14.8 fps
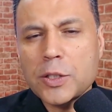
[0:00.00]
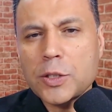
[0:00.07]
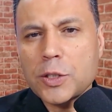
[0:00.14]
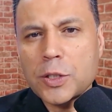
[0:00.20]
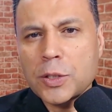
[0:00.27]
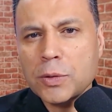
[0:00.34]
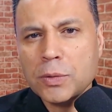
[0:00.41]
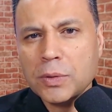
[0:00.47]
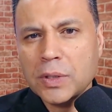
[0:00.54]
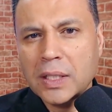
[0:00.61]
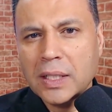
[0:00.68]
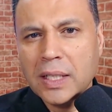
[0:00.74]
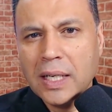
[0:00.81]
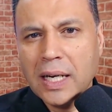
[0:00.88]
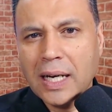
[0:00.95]
He did
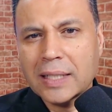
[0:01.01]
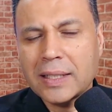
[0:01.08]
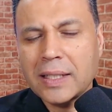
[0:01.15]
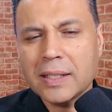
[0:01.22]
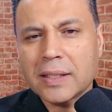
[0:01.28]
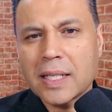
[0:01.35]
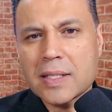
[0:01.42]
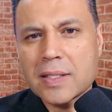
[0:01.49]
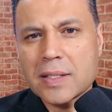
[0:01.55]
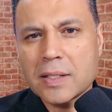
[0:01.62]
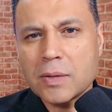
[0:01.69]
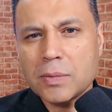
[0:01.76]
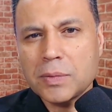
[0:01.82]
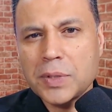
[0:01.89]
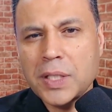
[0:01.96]
not resist
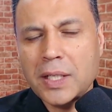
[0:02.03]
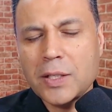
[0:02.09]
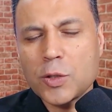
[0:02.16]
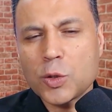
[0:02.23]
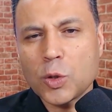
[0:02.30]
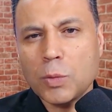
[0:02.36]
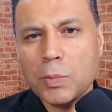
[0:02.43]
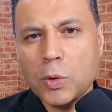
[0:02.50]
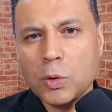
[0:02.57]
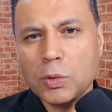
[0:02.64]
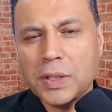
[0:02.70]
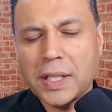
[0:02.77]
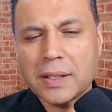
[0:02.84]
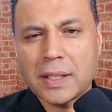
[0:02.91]
the temptation.